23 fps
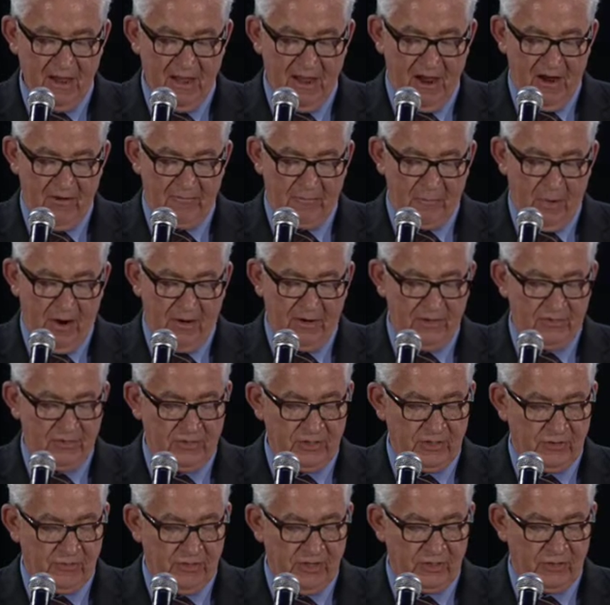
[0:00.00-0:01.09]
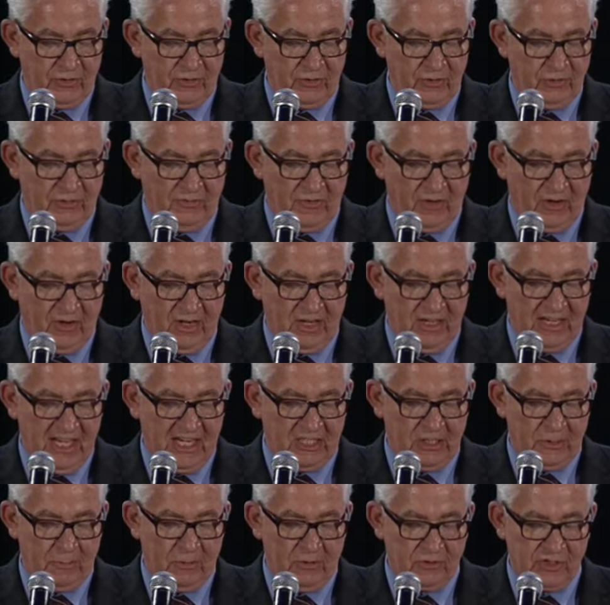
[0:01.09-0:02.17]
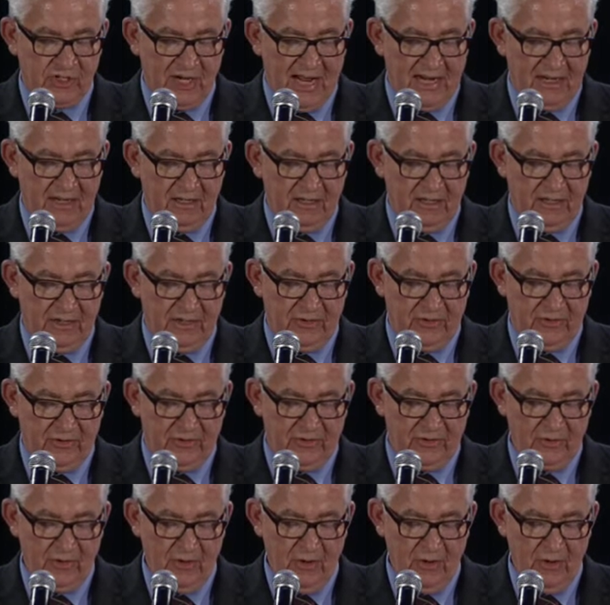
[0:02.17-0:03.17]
of parts and crystals for collectible chandeliers.